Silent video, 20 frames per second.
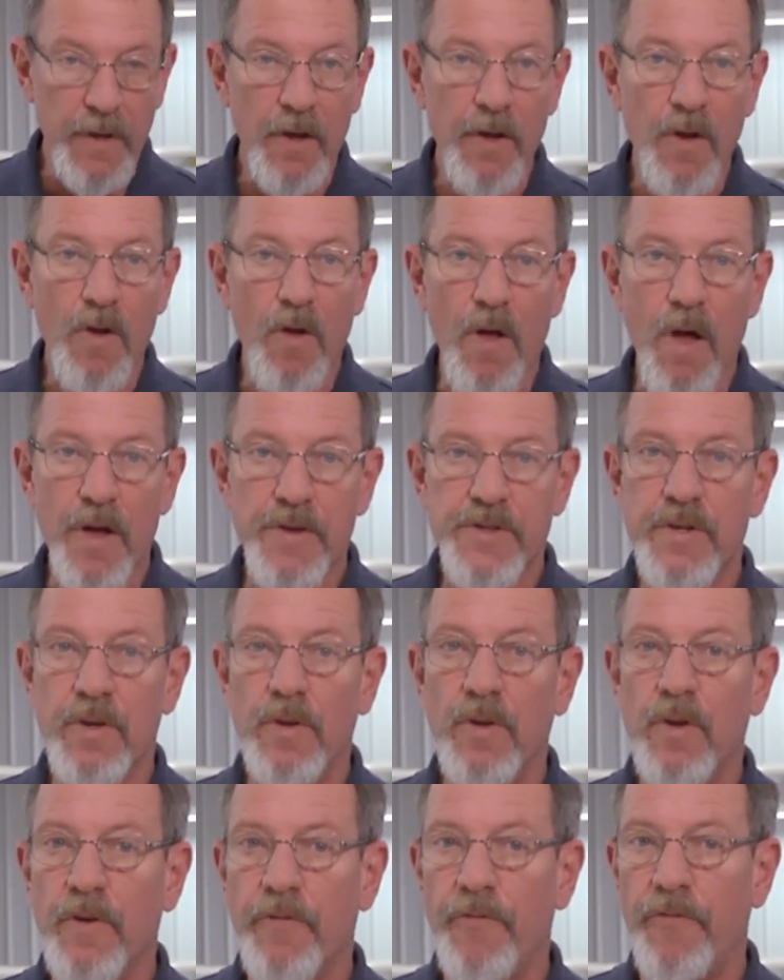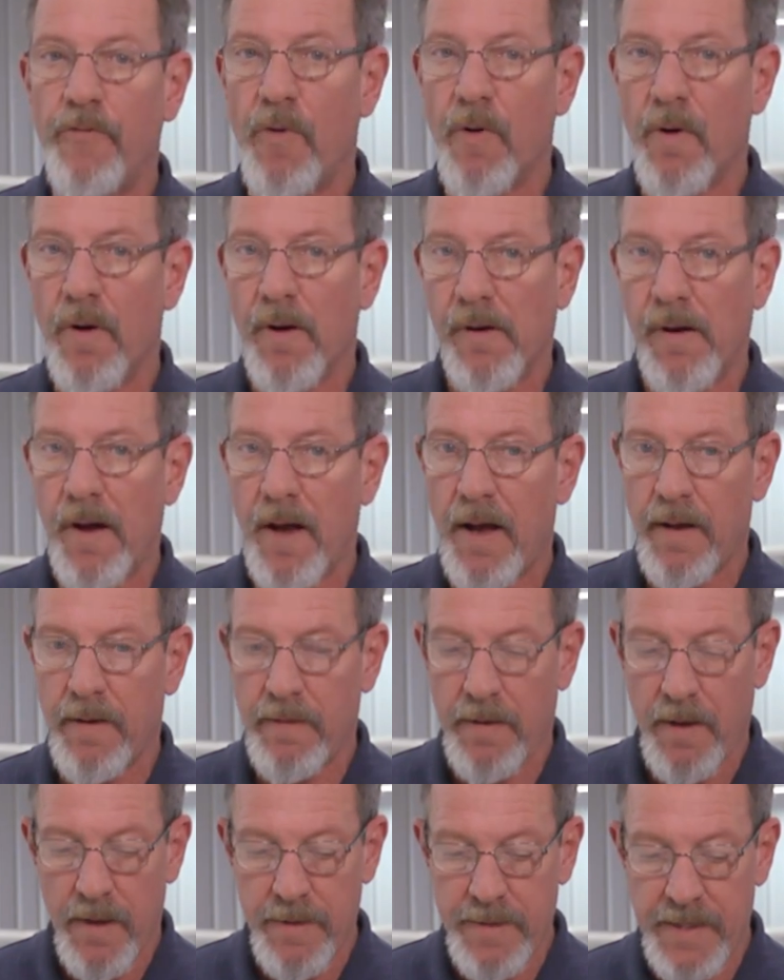You'll also look for
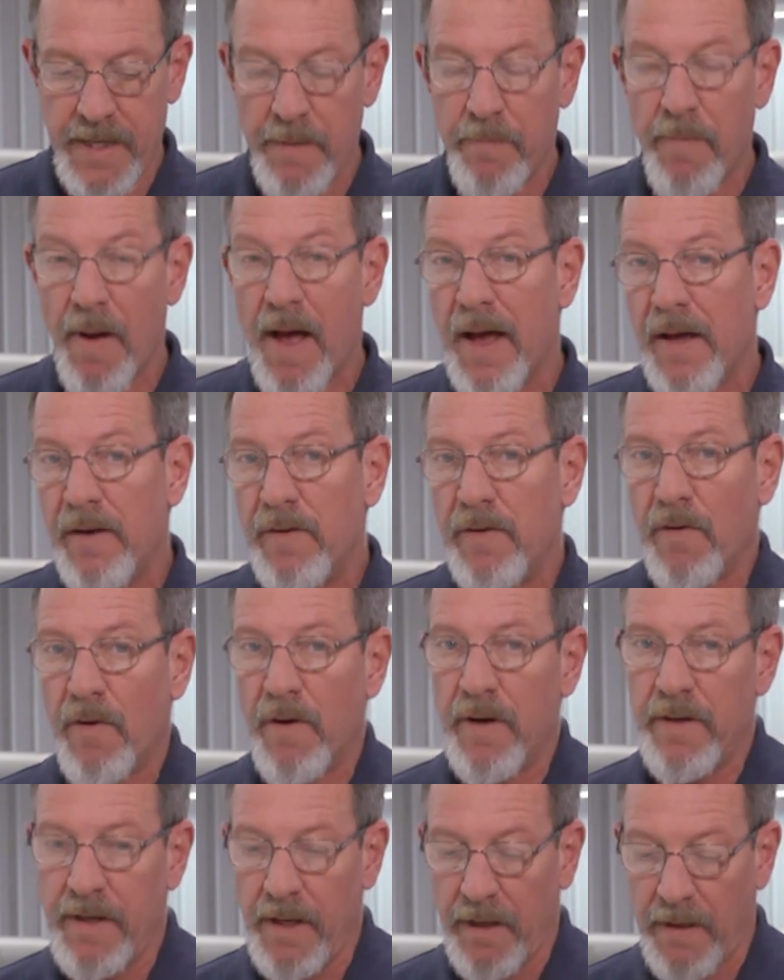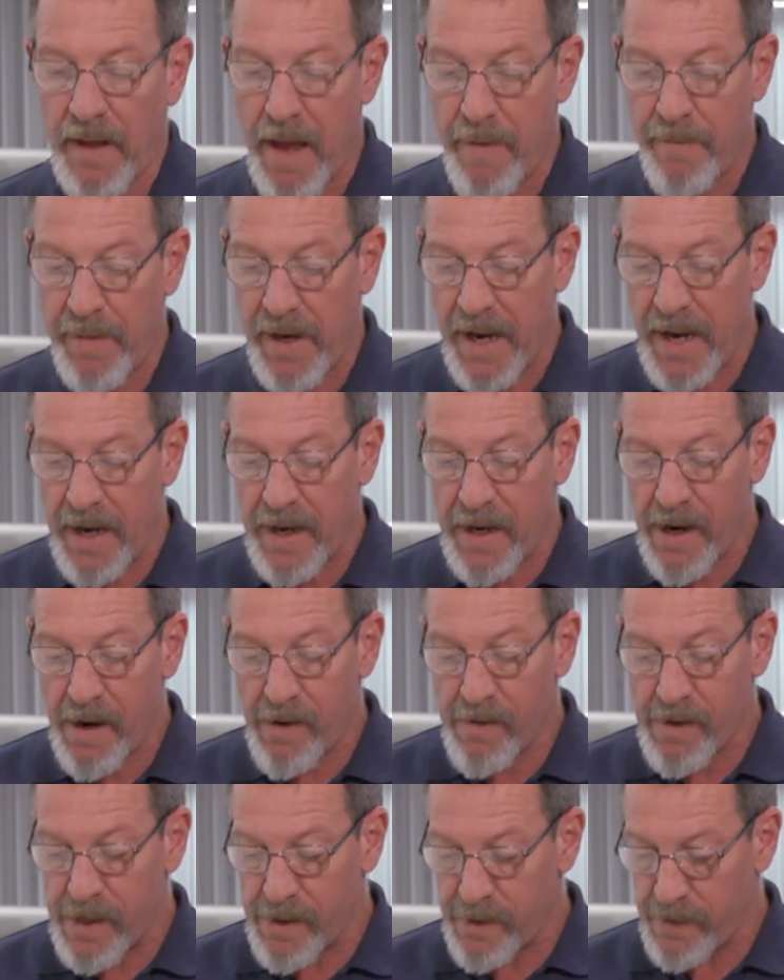uh, a debond or a delaminated
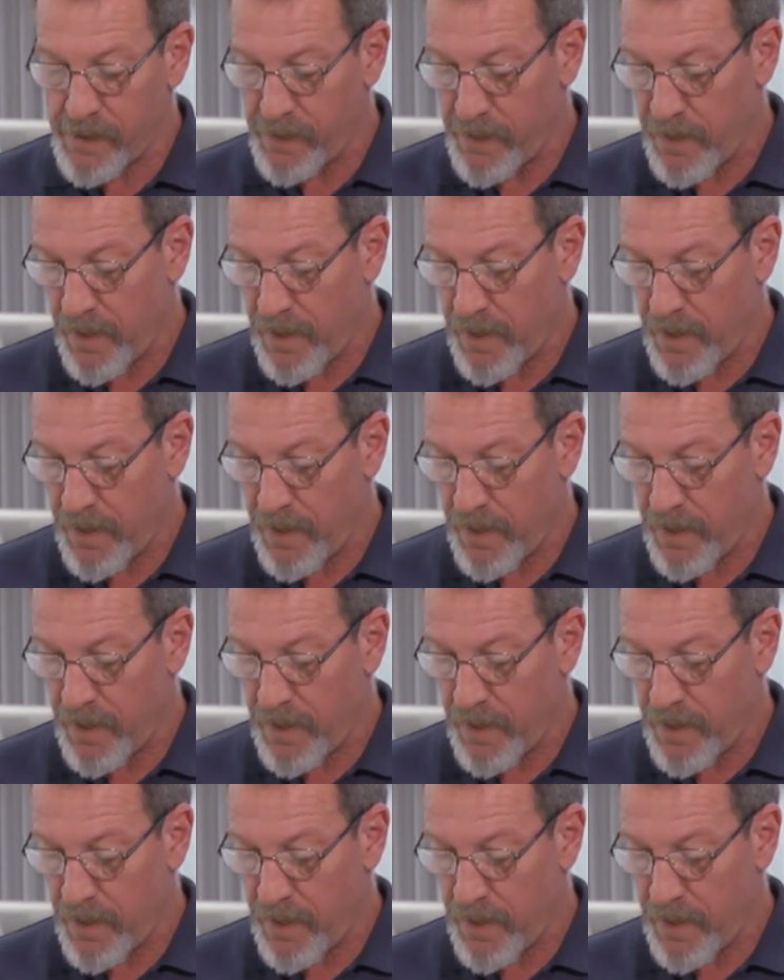area.